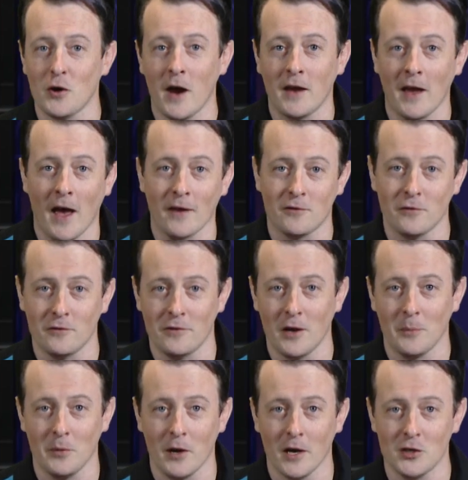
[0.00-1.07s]
TriCasters in
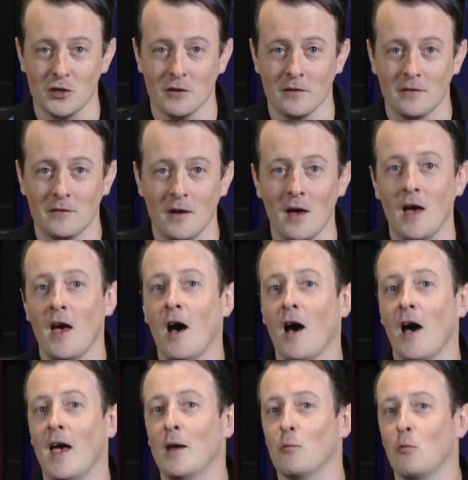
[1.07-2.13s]
their productions.
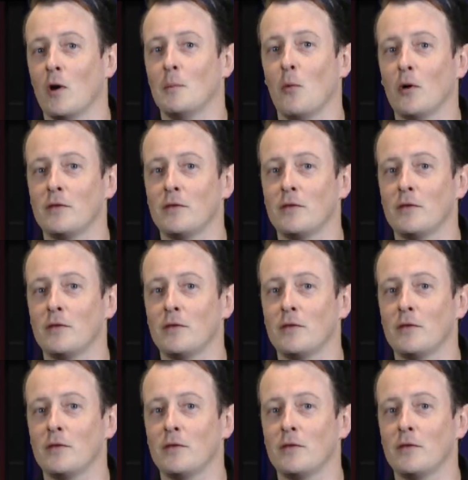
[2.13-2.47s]
And one